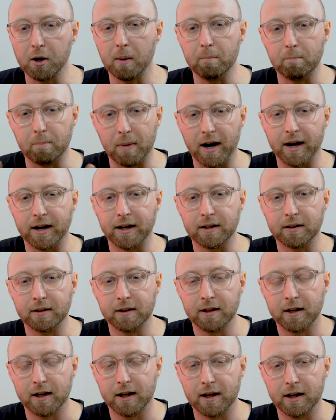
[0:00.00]

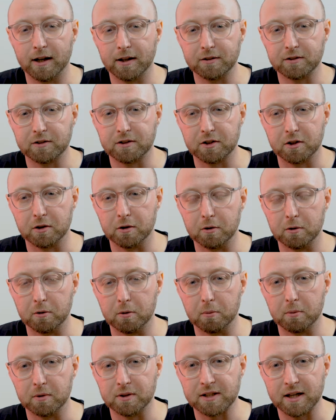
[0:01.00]
combine
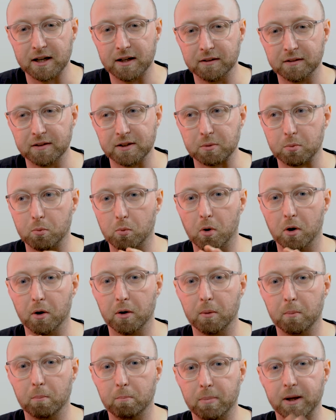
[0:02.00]
to tell this
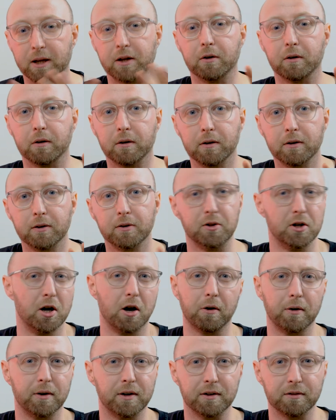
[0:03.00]
one bigger
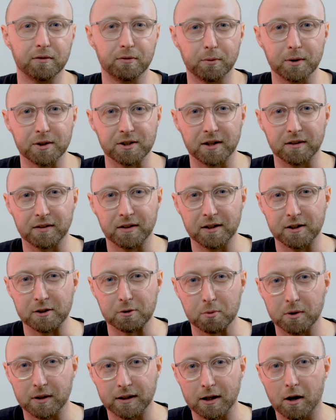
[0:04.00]
narrative, which I think
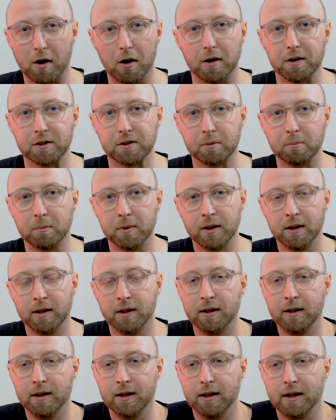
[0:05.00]
is really awesome.
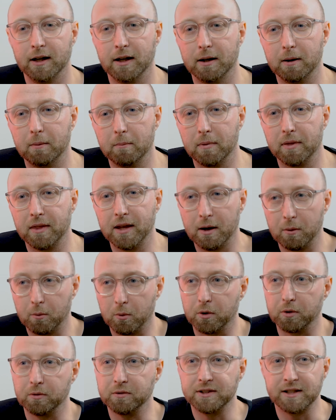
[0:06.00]
That
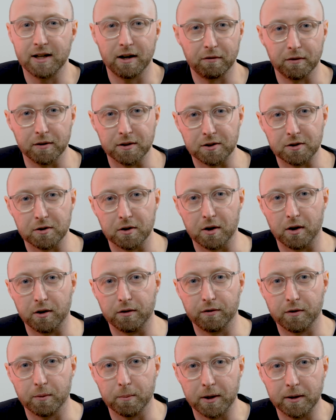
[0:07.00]
one definitely stood
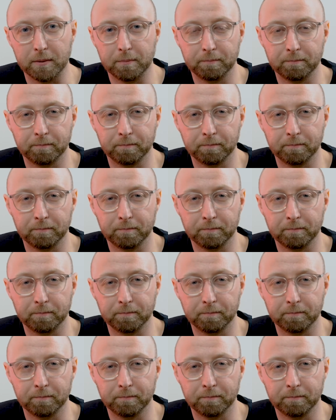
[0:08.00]
out for me.